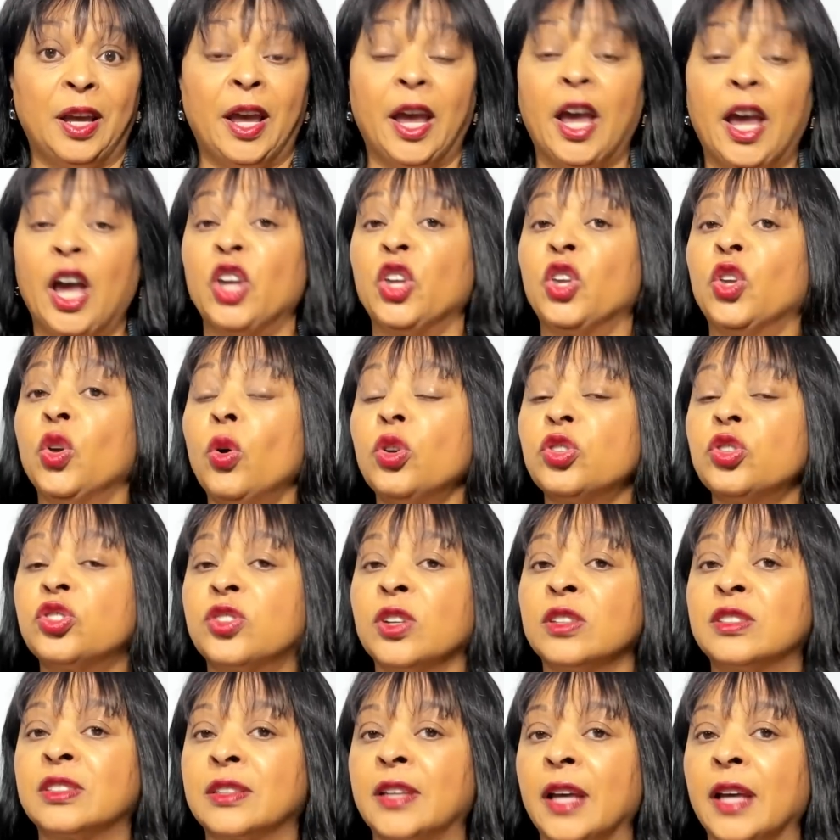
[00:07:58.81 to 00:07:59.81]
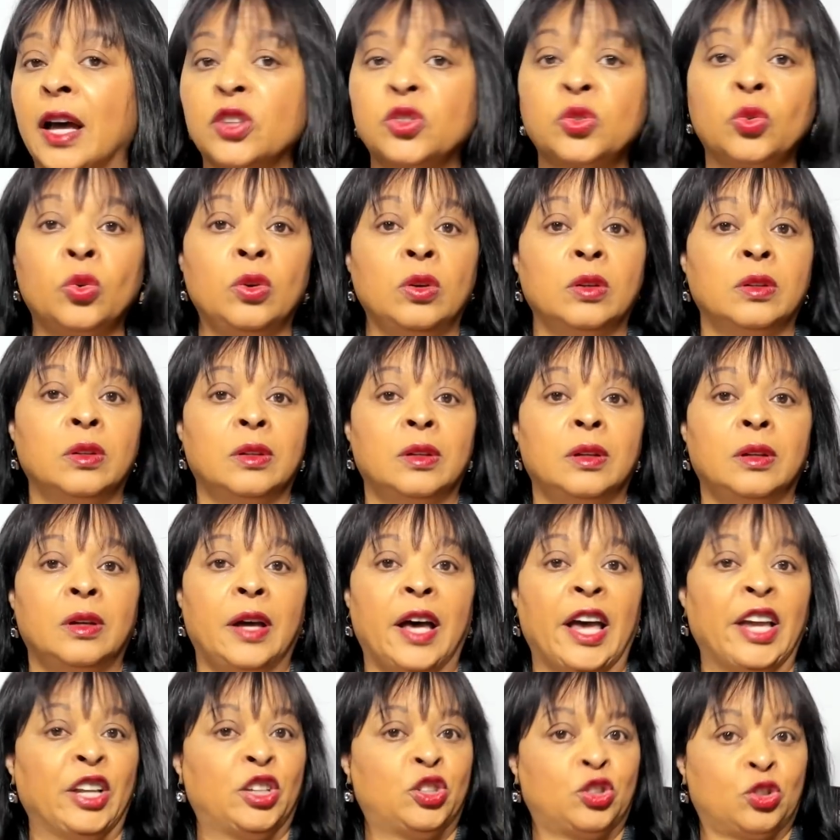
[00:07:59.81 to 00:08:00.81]
and you should schedule
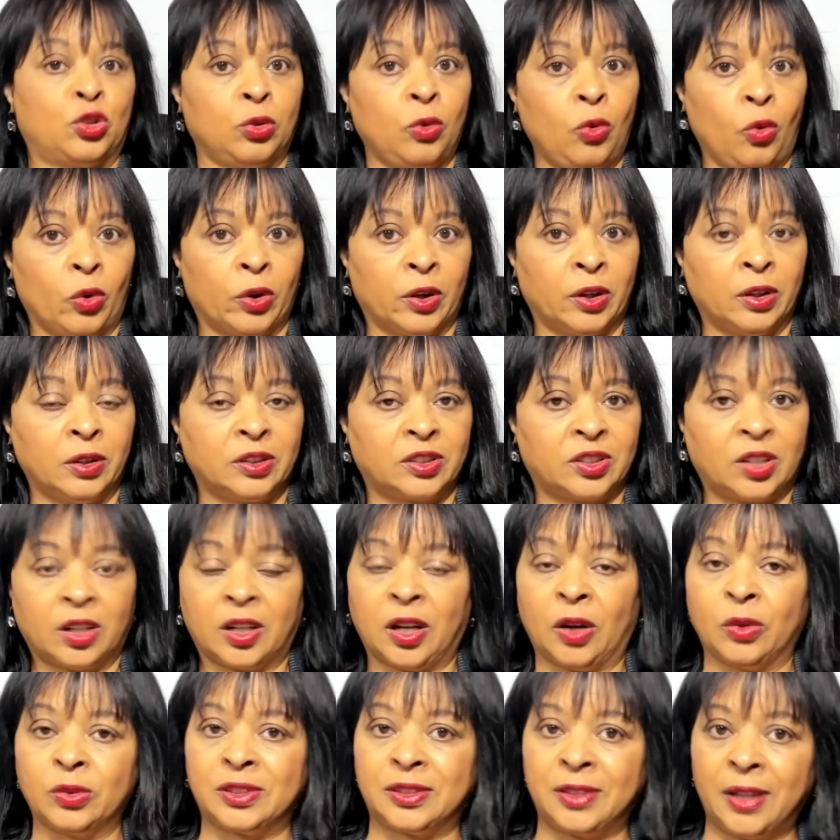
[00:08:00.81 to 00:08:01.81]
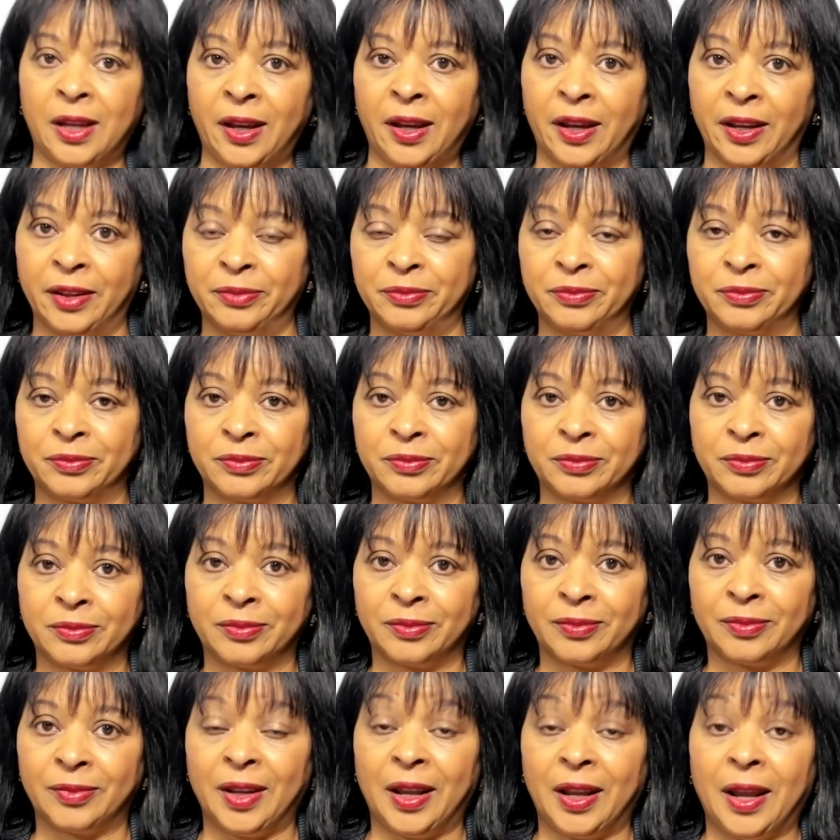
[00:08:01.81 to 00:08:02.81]
a tour to go see it.
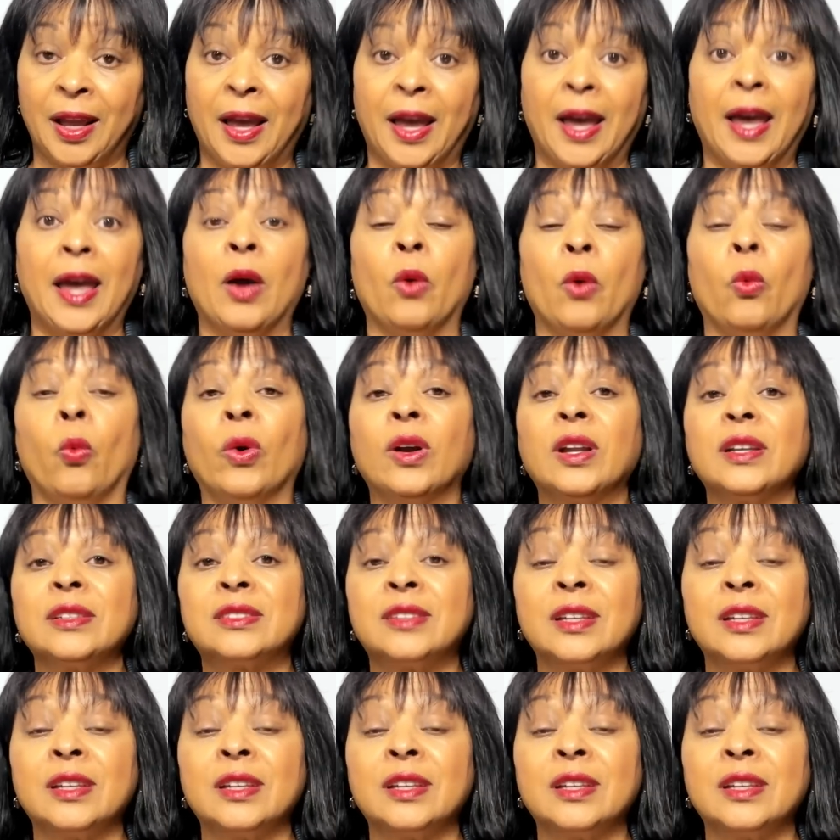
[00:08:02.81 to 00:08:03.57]
And what is